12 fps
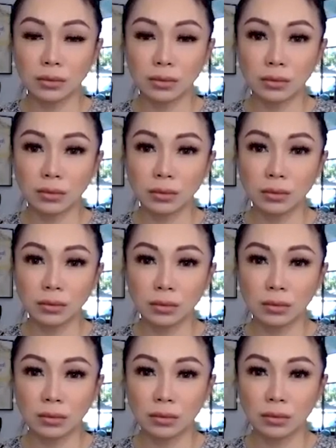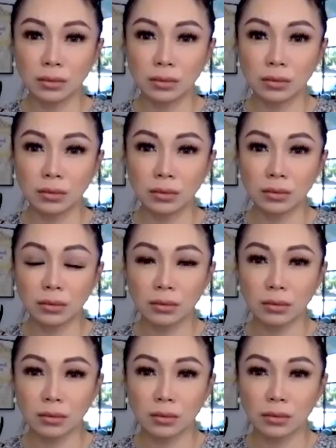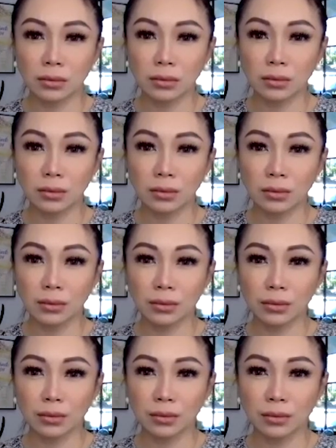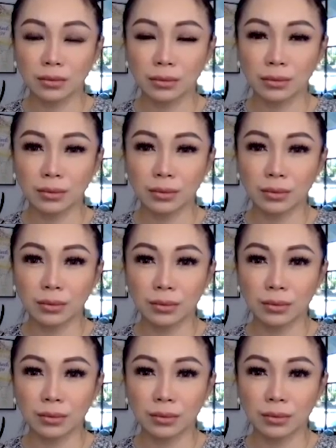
[no speech]